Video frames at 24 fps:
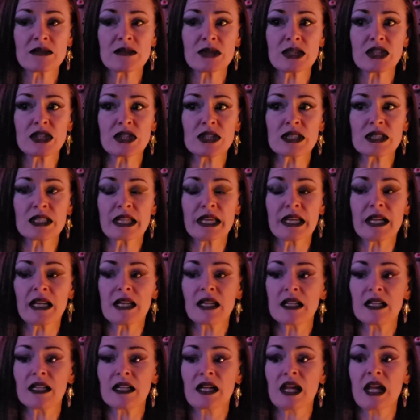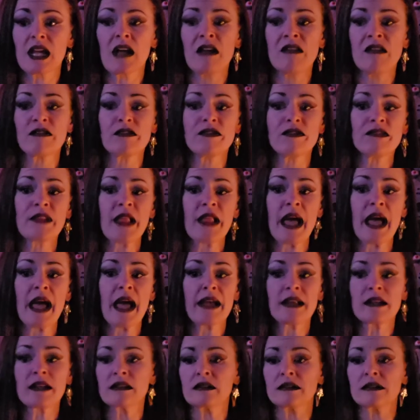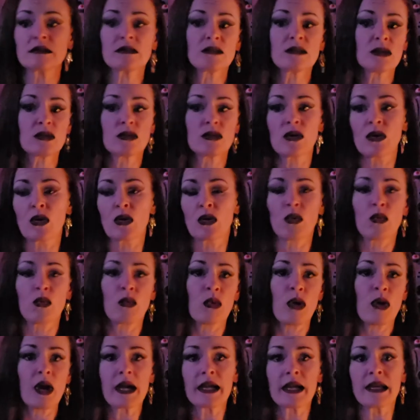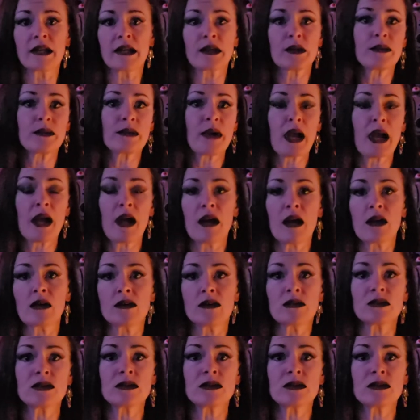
Which is like flat, walking around.